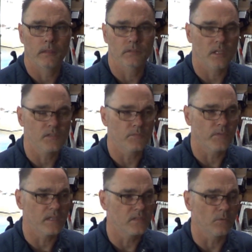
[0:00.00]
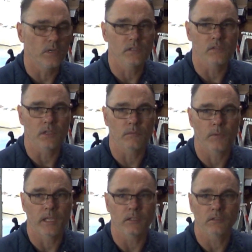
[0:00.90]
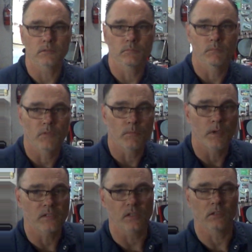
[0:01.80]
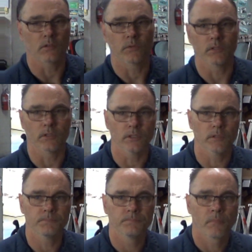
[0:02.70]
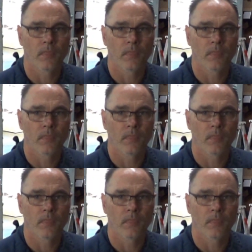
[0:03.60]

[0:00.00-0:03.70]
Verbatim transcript: It's got some fancy wheels on it, make it, look, makes it look real good.